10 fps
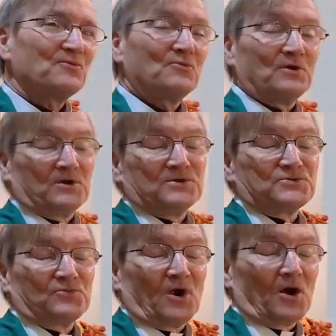where
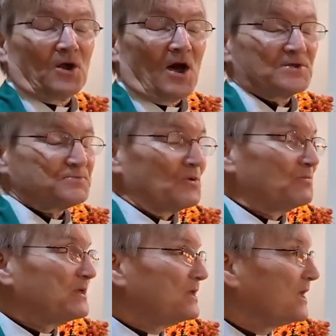our gospel
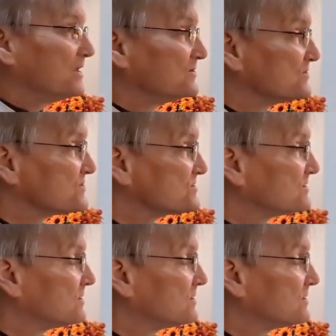begins,